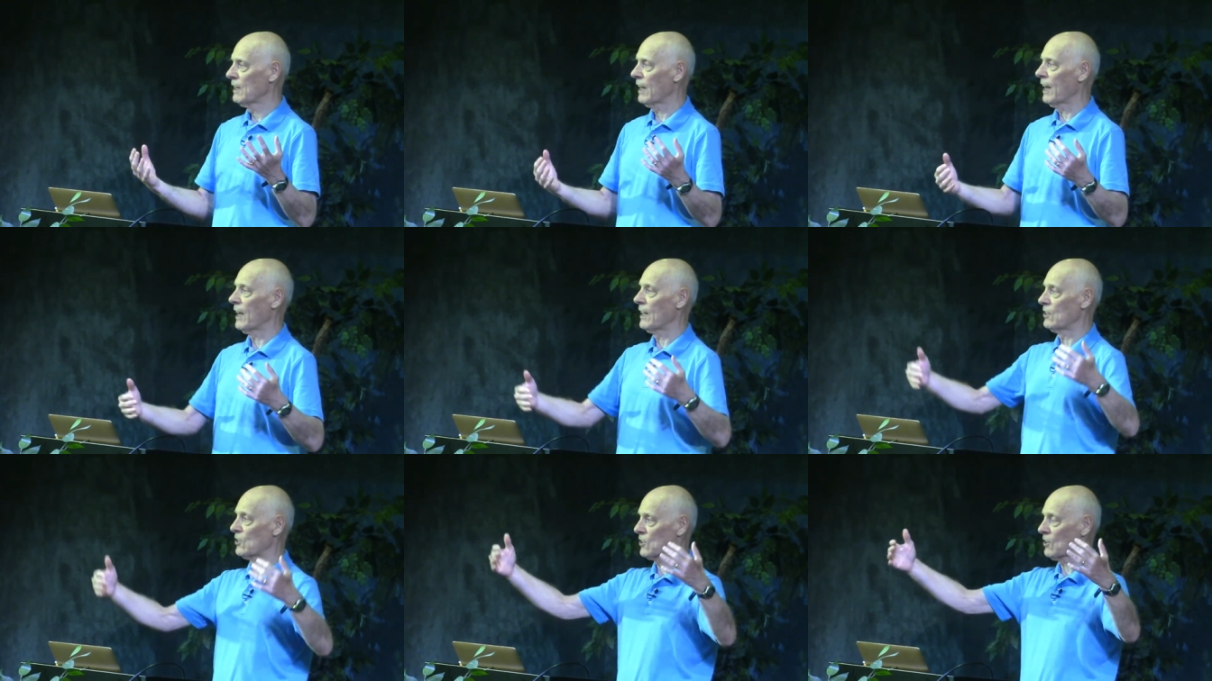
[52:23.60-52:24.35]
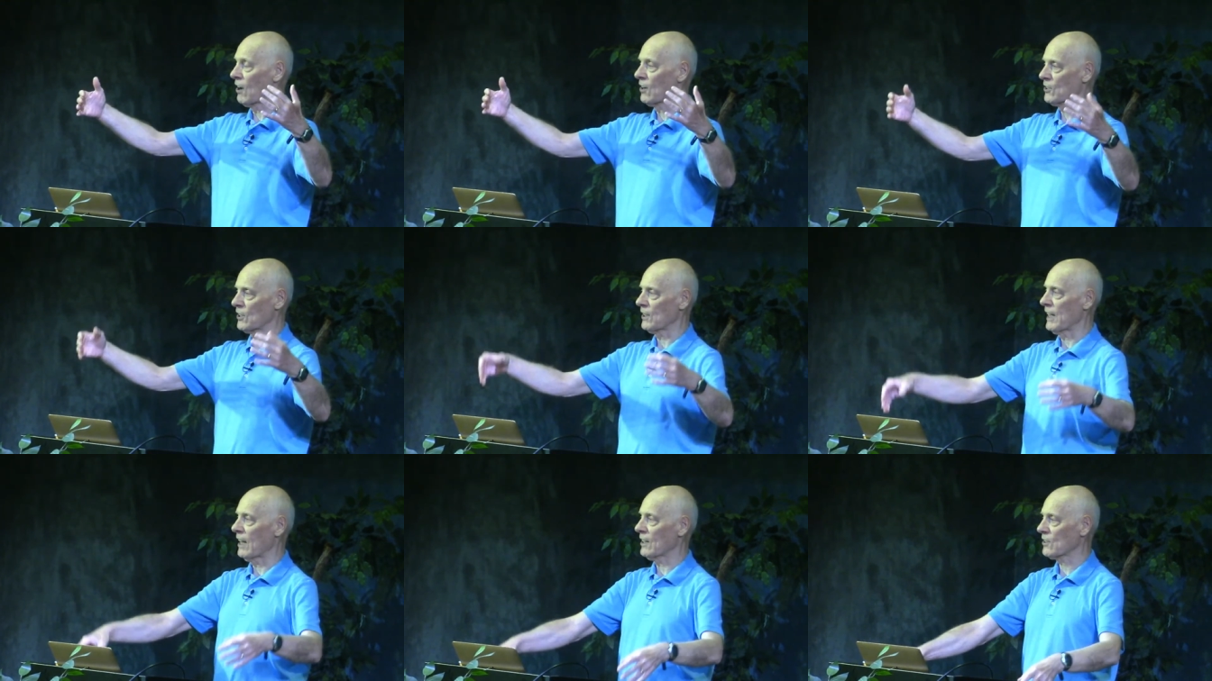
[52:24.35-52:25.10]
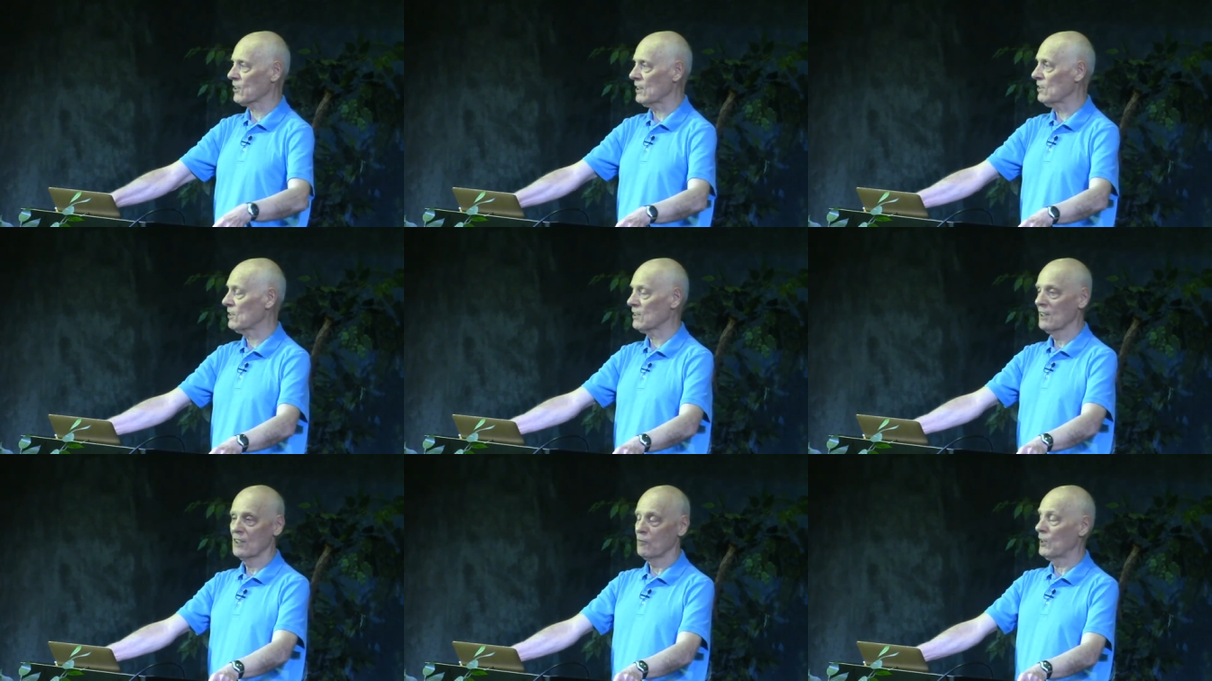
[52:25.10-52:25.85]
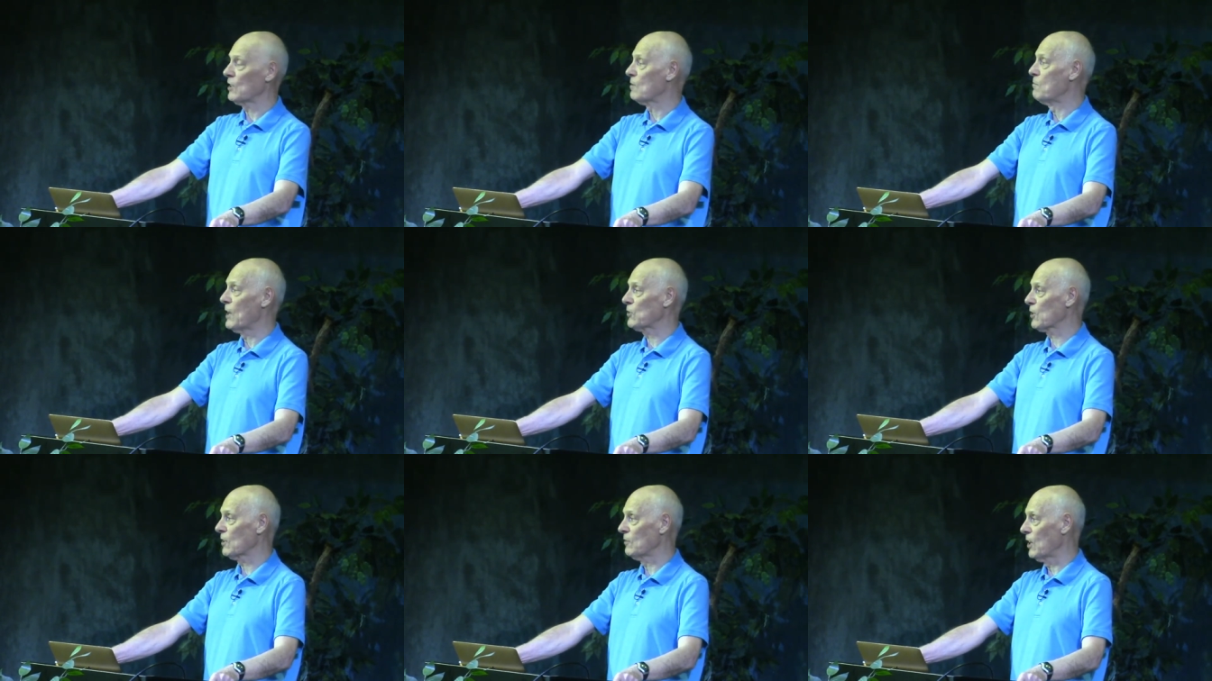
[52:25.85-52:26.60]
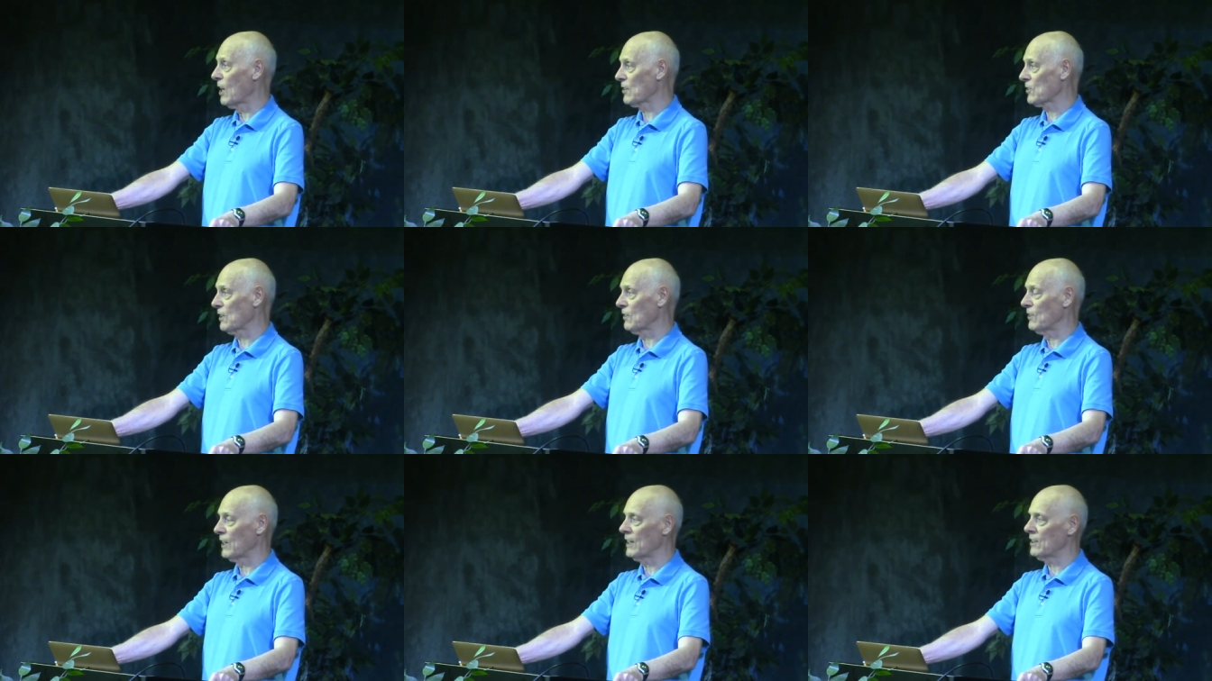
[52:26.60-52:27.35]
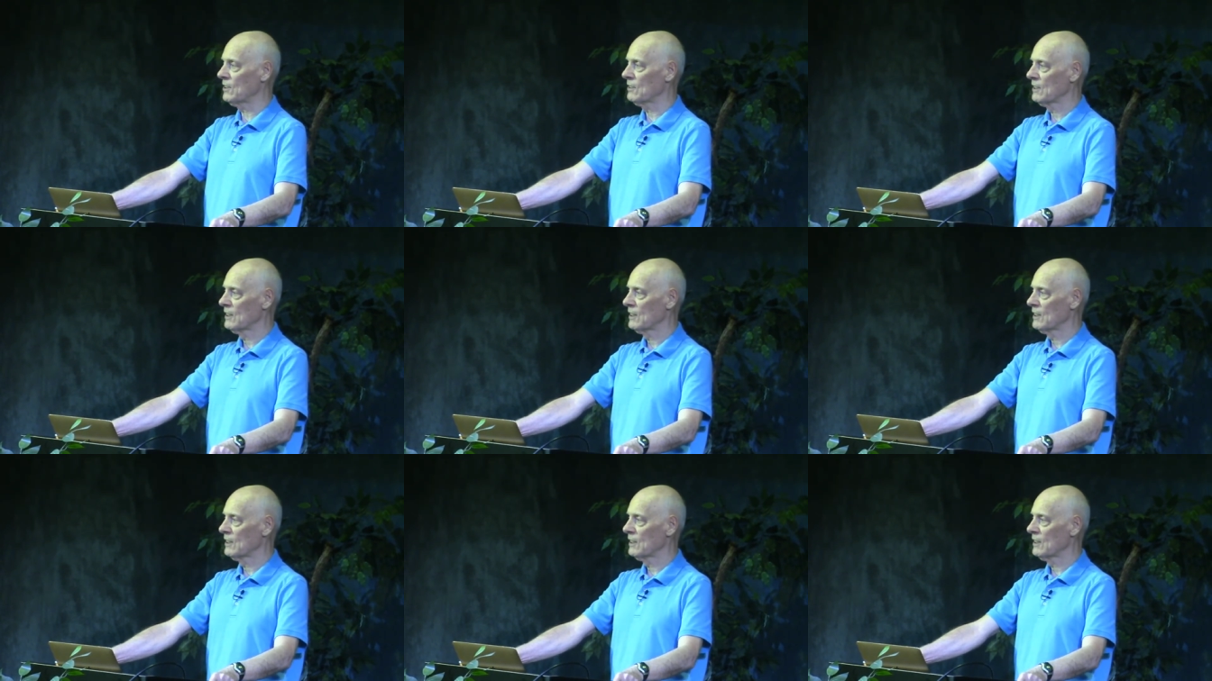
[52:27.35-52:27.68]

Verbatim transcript: uh, in stars and galaxies. We can measure the velocity of light.